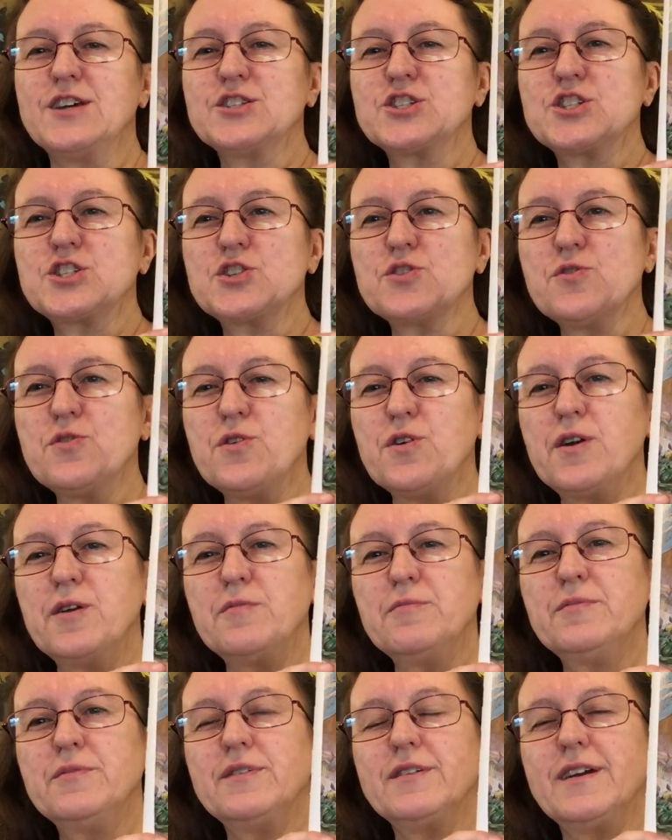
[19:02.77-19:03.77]
a
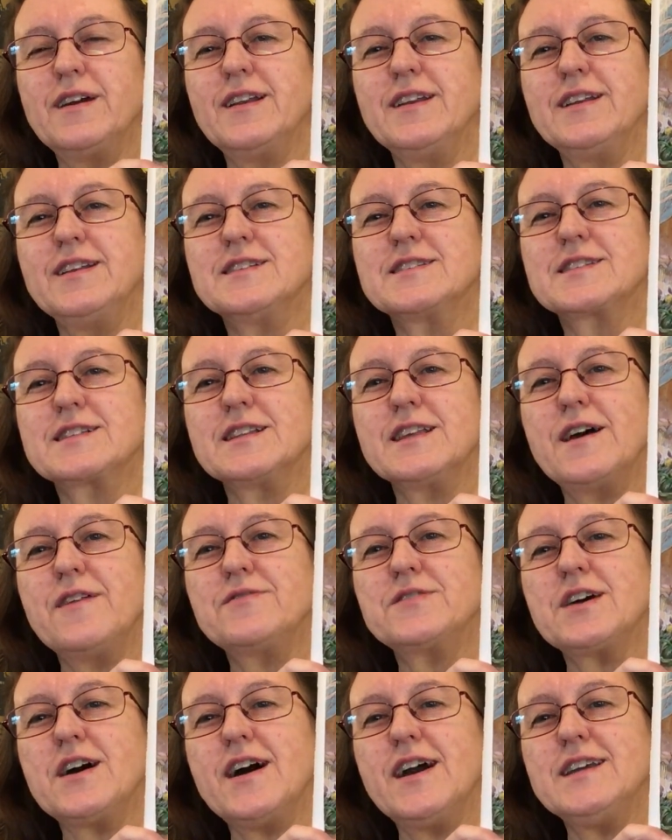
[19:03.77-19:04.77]
storm and it's
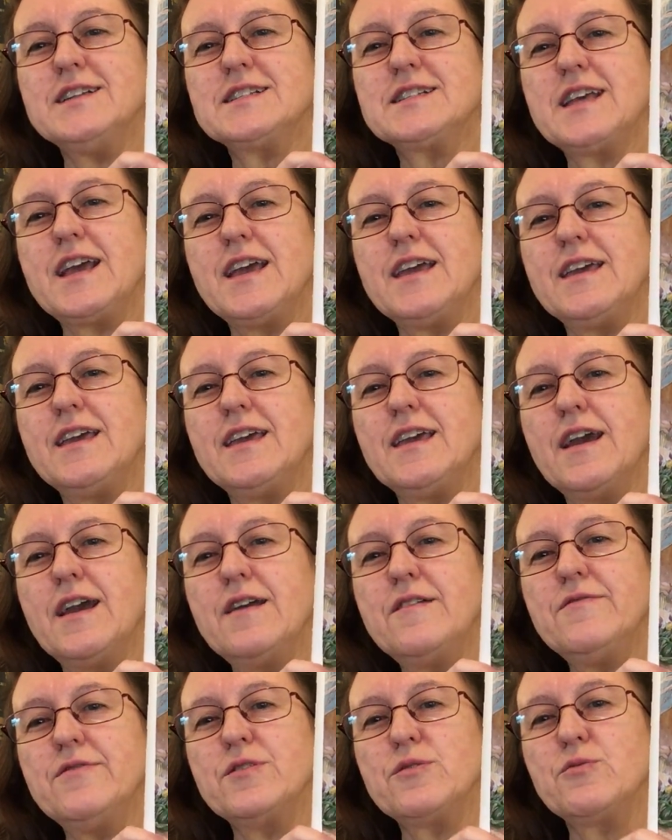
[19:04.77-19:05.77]
left ice hanging
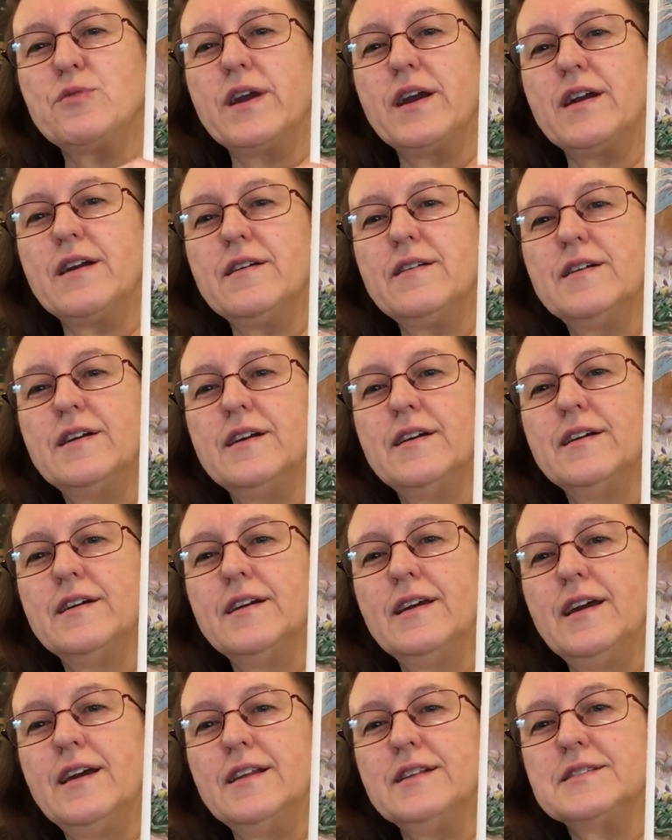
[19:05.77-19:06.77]
everywhere
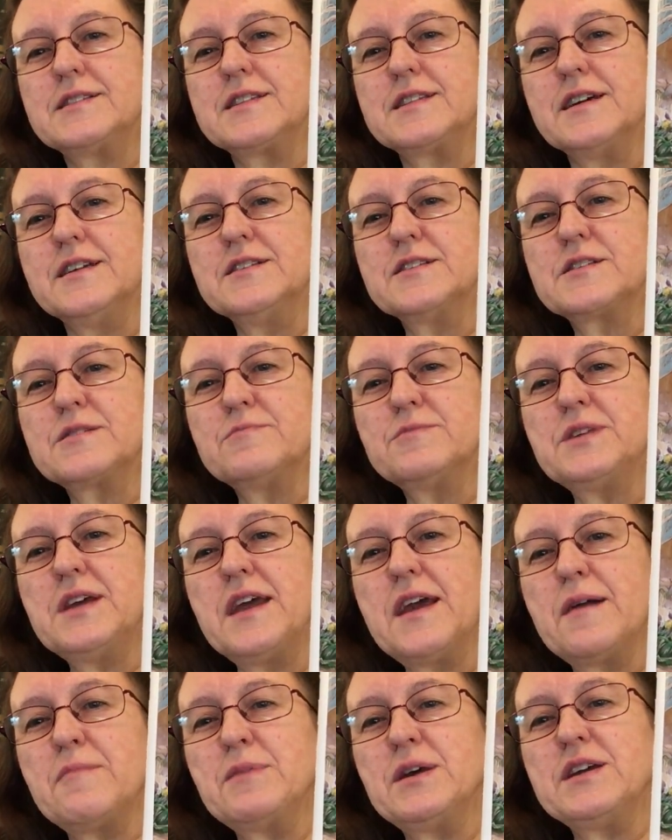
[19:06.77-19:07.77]
and it's done some
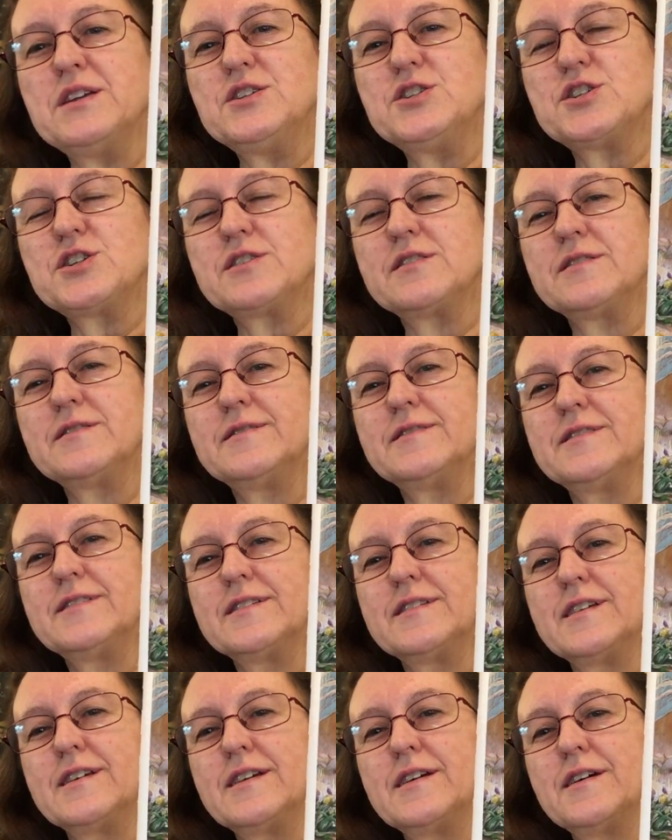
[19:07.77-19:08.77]
damage,
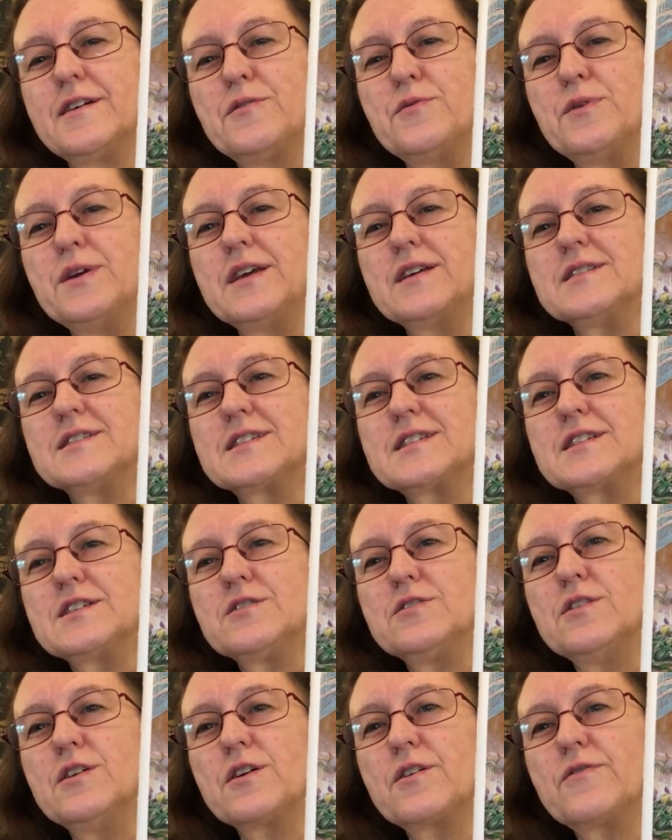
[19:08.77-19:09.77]
we can
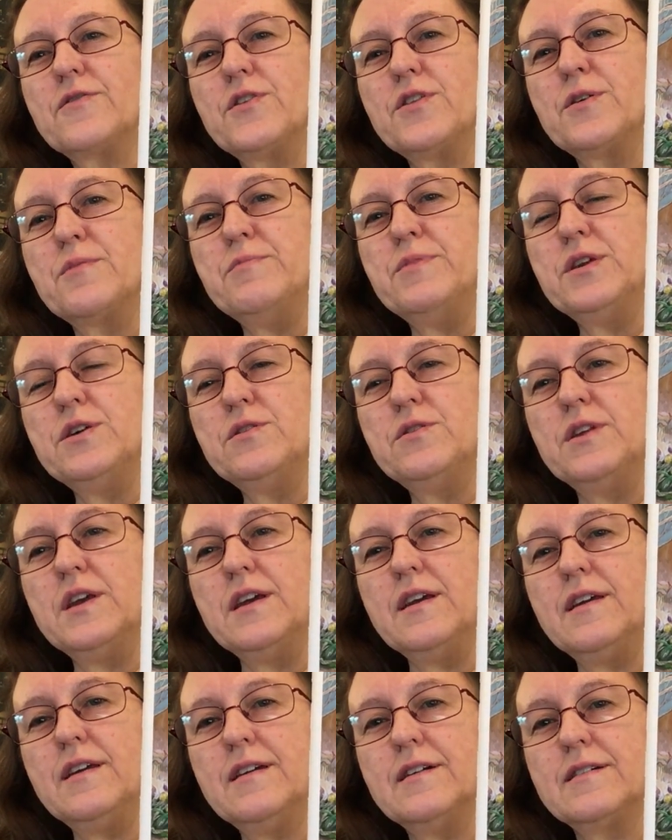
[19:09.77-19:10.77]
still look for the
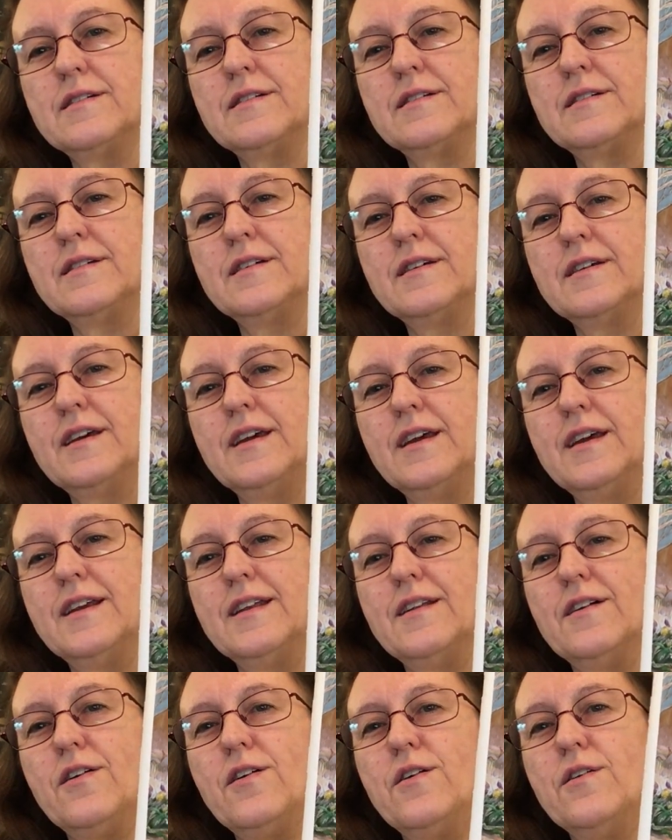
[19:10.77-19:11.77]
beauty
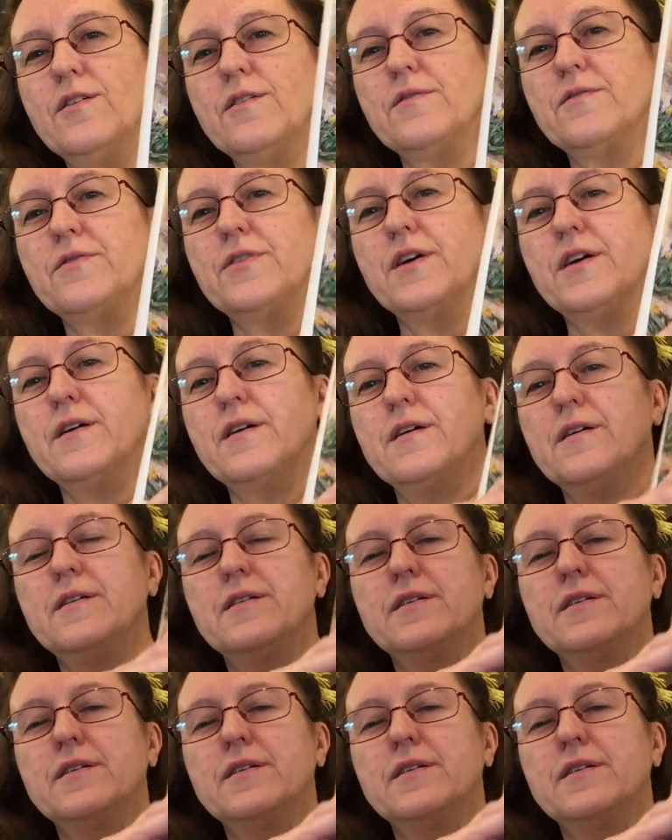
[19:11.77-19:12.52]
in all of the